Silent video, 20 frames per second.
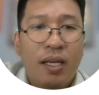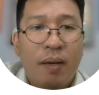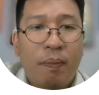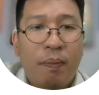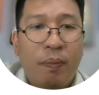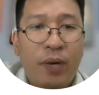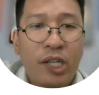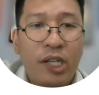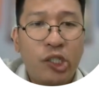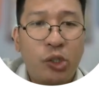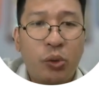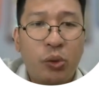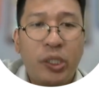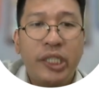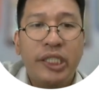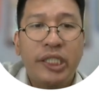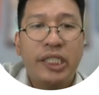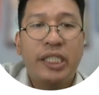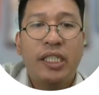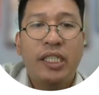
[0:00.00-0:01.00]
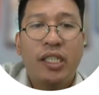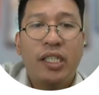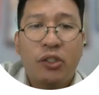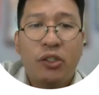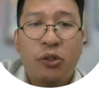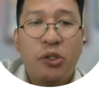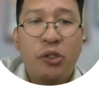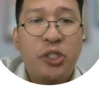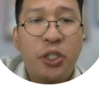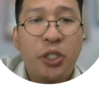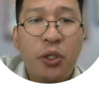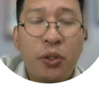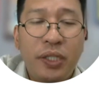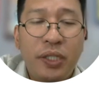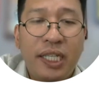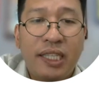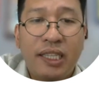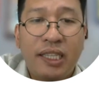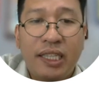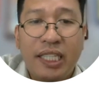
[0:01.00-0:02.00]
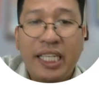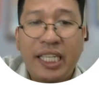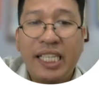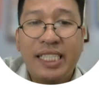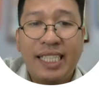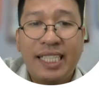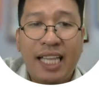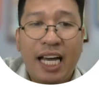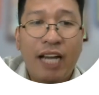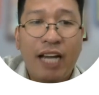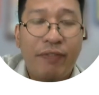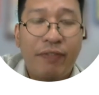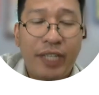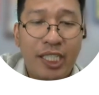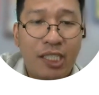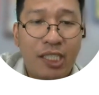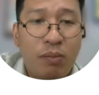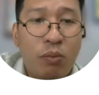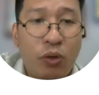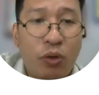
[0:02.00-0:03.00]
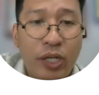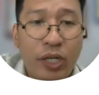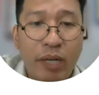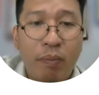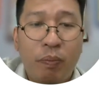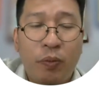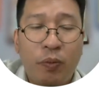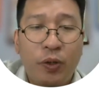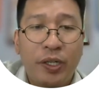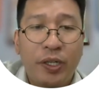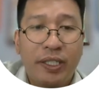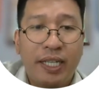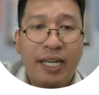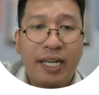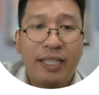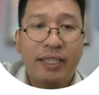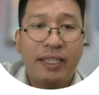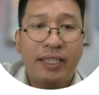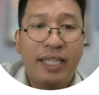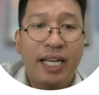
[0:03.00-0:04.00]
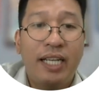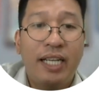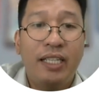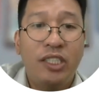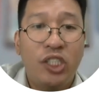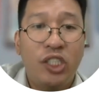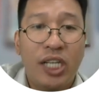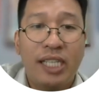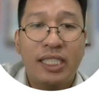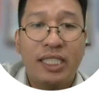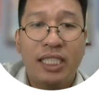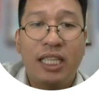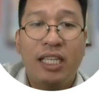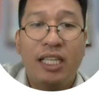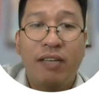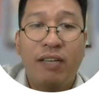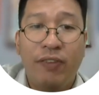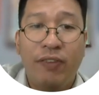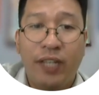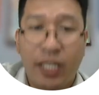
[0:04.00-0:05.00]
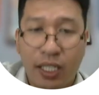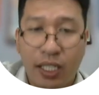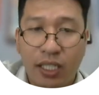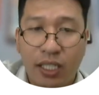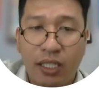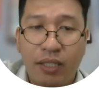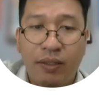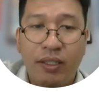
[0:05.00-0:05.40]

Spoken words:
pressured to show that his life is more important than just living.